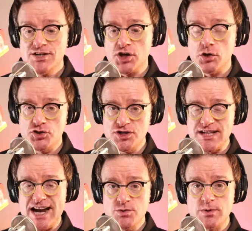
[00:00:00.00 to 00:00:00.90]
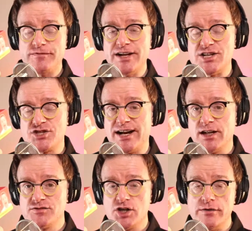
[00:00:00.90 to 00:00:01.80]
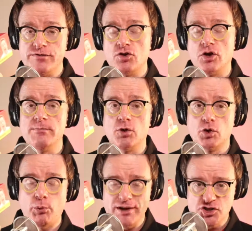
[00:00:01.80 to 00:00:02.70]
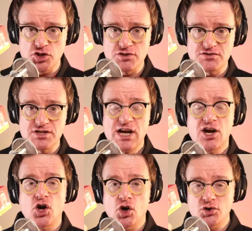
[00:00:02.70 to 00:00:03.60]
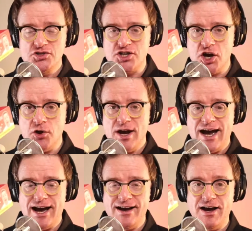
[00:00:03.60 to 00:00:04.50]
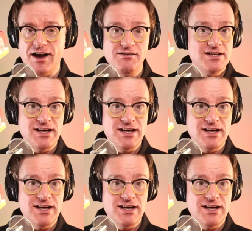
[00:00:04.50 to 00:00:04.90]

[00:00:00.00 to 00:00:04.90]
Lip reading: So just as we finish, I'd love to know if you've got any more questions. Also, how